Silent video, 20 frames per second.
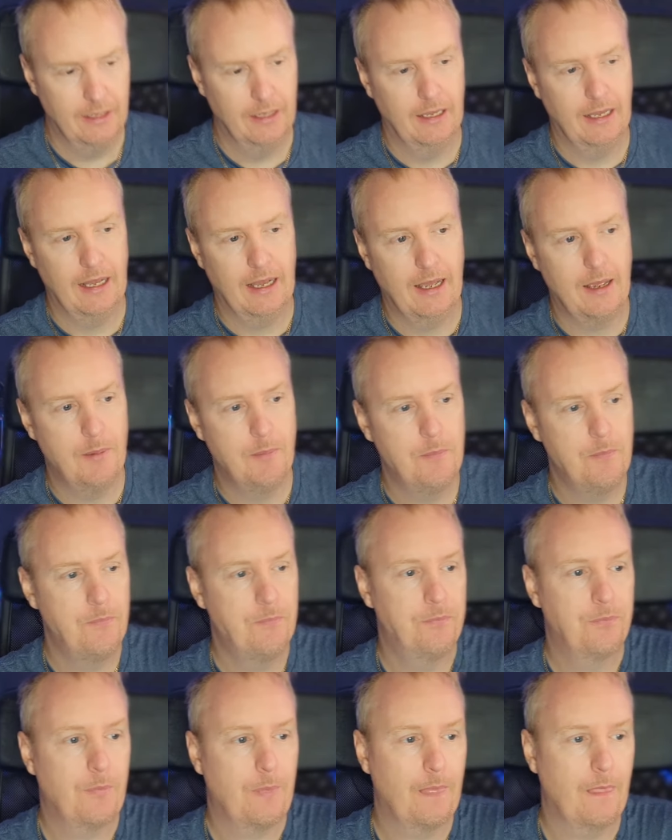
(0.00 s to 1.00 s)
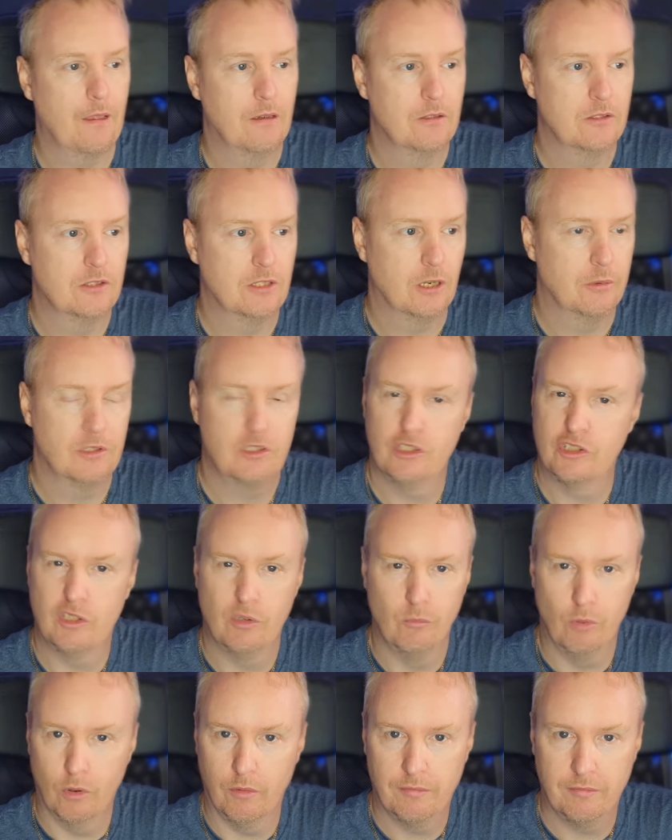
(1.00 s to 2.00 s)
Um, so it's just a
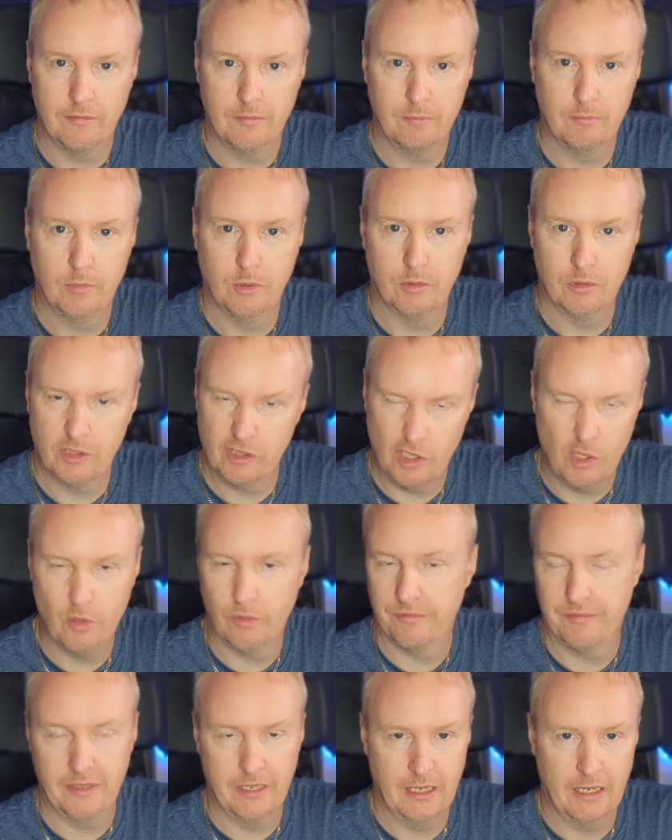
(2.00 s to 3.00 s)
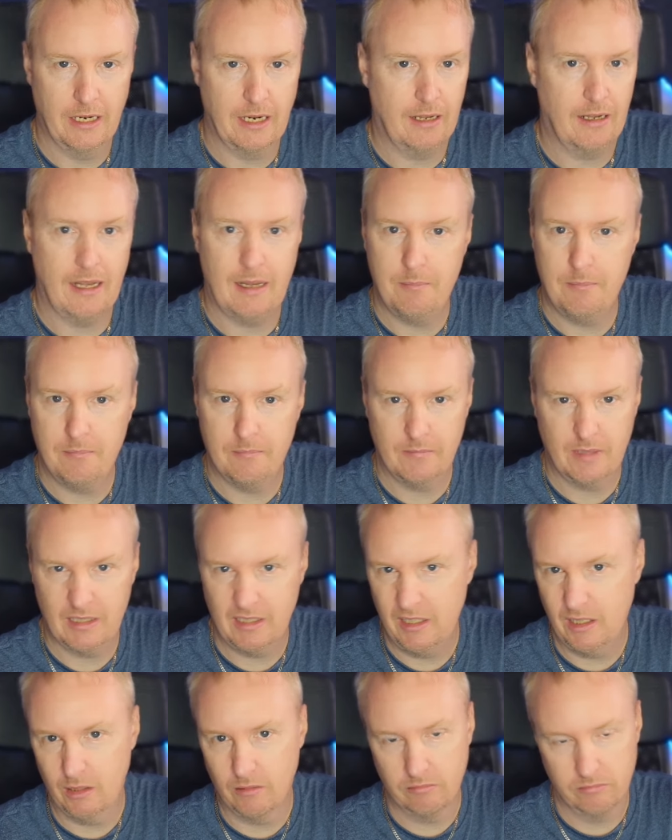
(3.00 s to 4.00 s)
rough but there's enough there. I, I'm
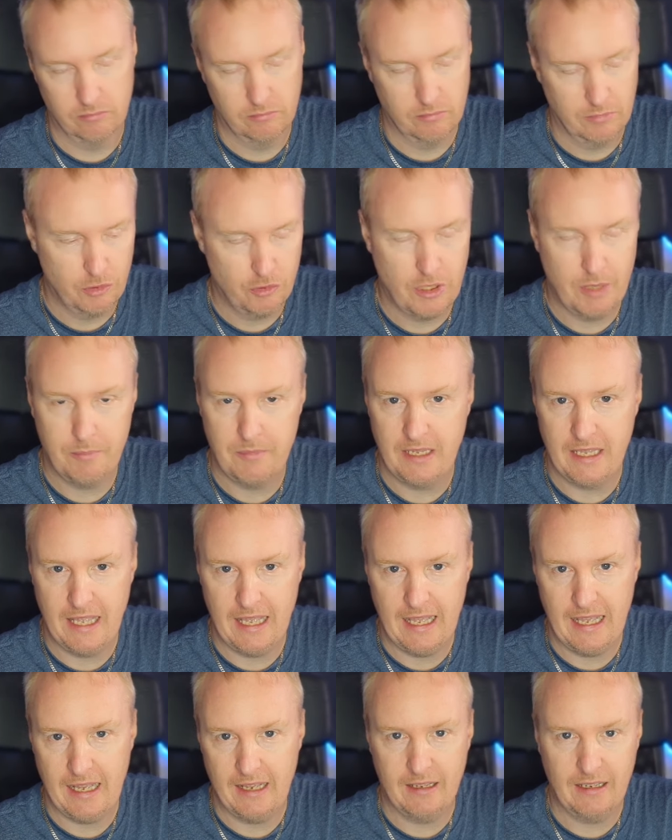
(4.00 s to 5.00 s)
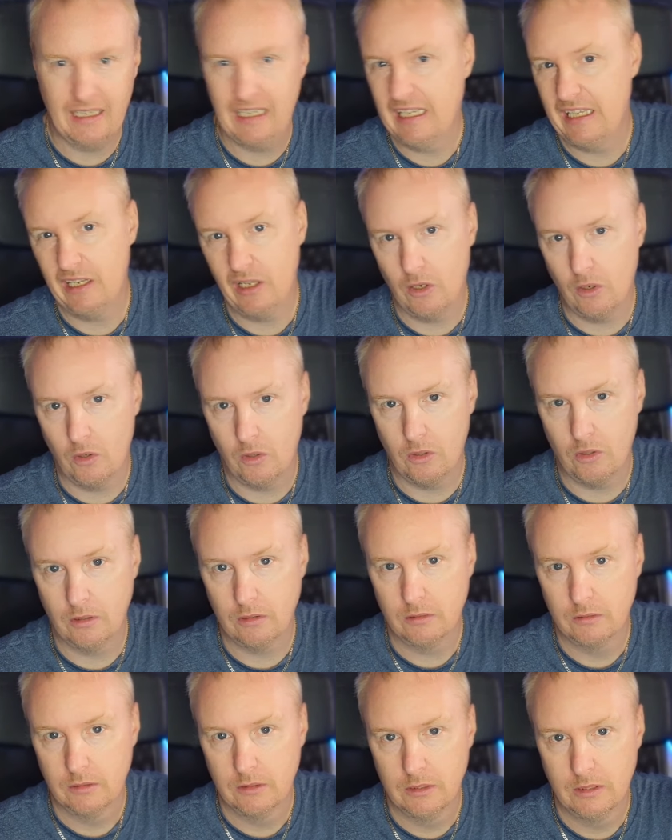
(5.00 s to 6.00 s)
you know strip the gear, clean it
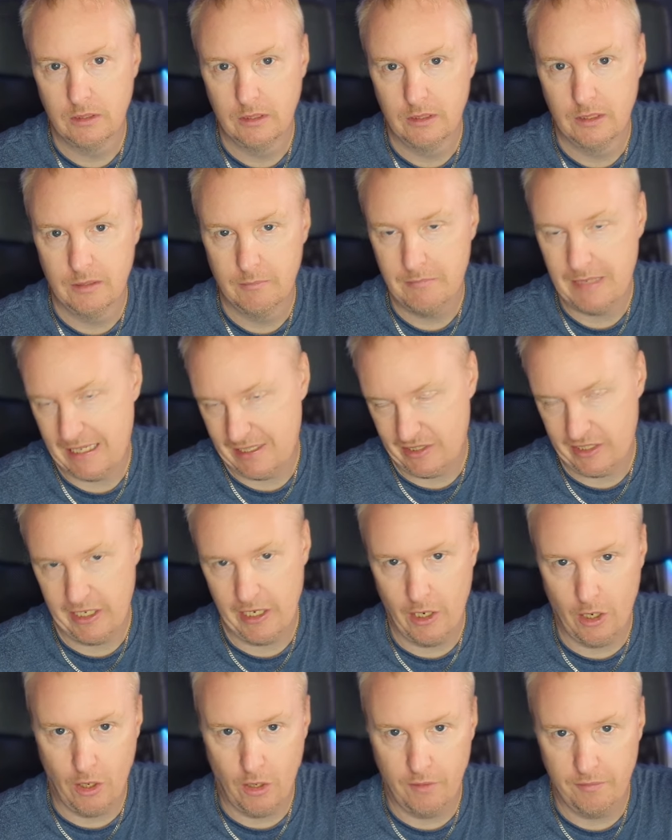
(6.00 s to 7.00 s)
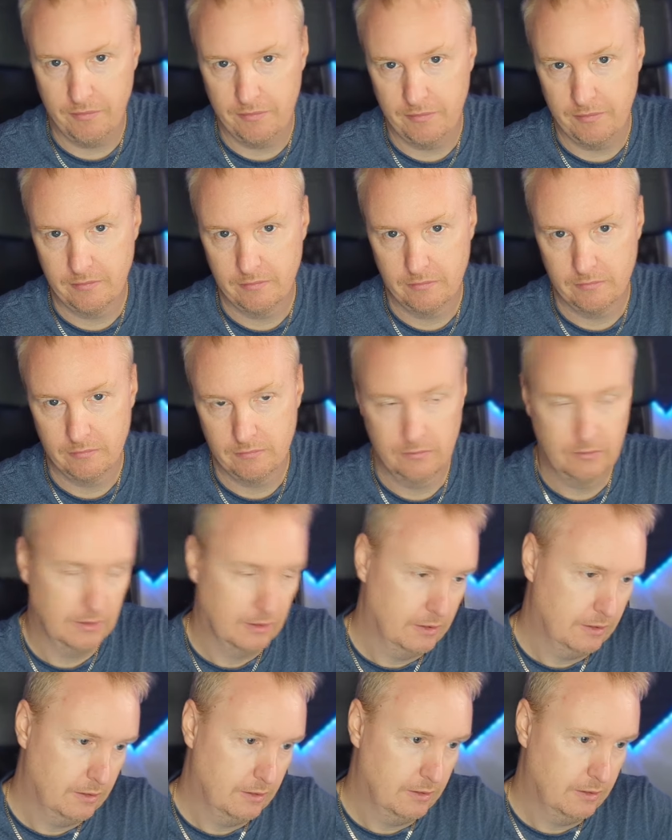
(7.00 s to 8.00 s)
all, mask it off,
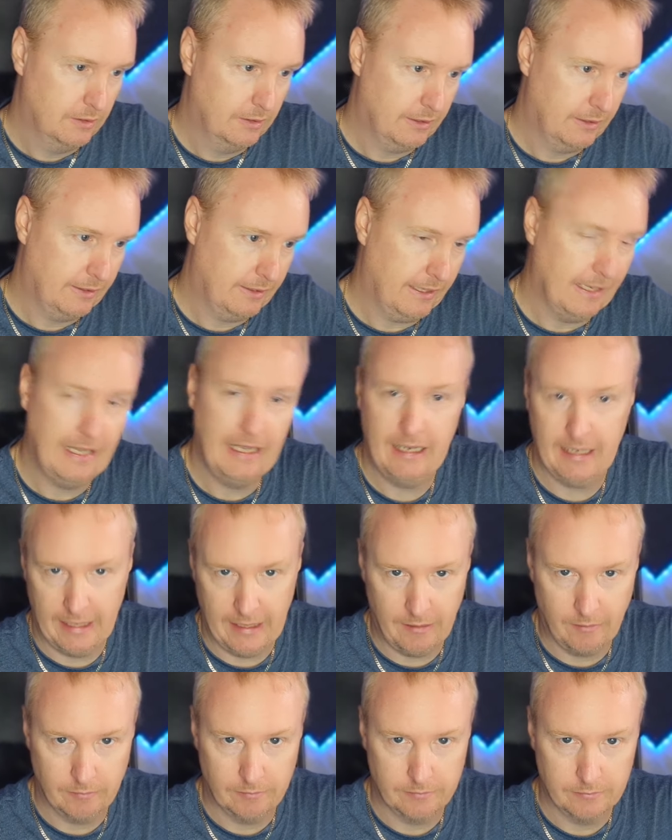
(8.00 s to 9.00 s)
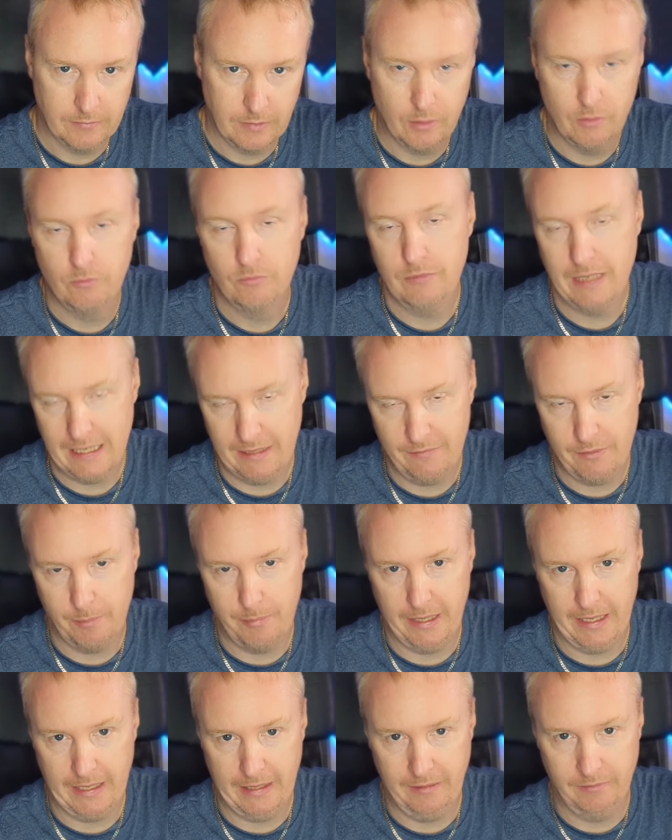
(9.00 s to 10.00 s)
clean it ready for
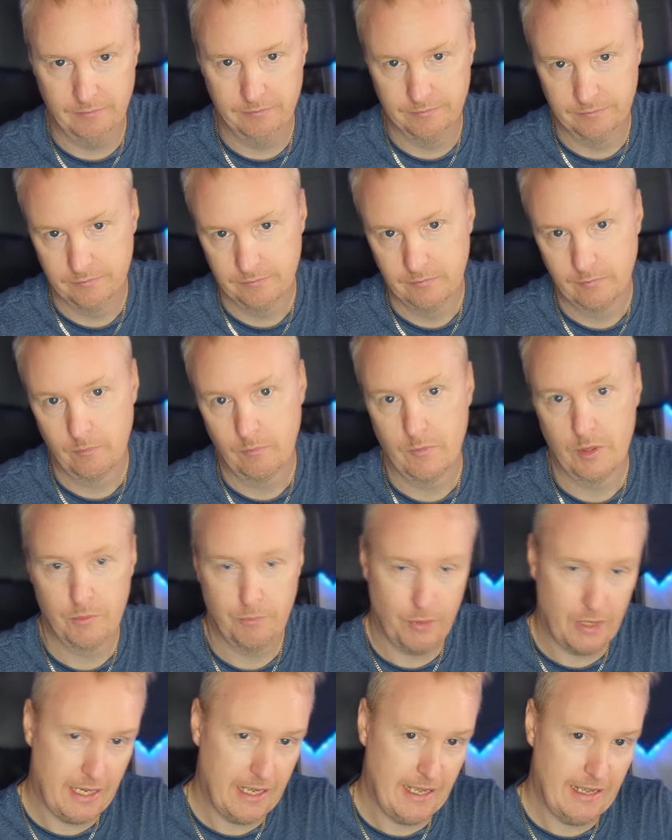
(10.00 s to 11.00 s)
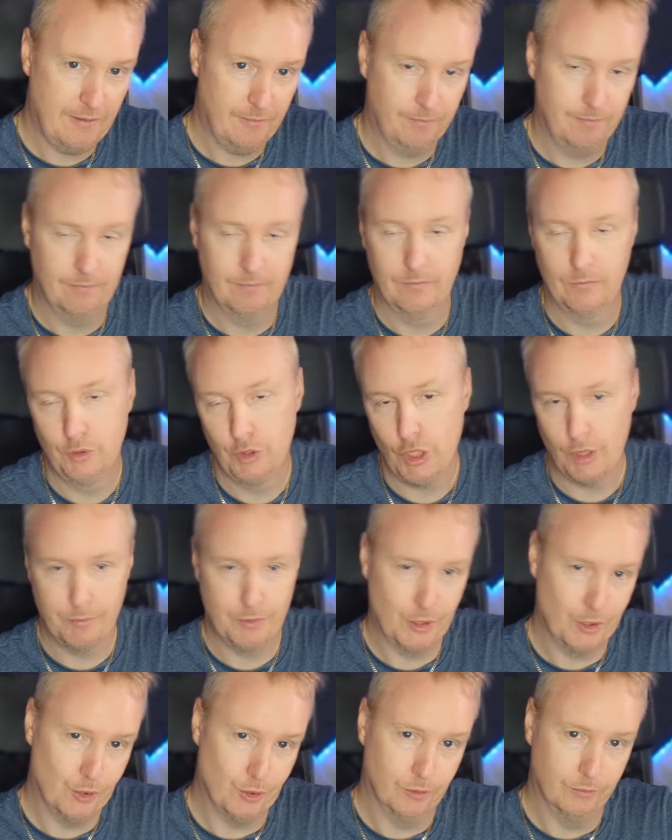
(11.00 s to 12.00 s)
paint, spray it, jobs
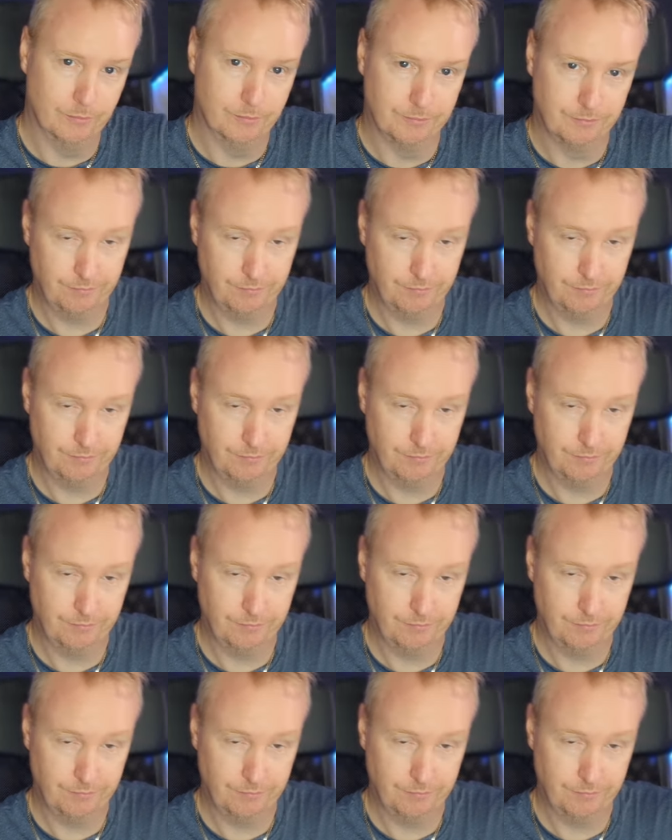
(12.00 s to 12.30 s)
are good.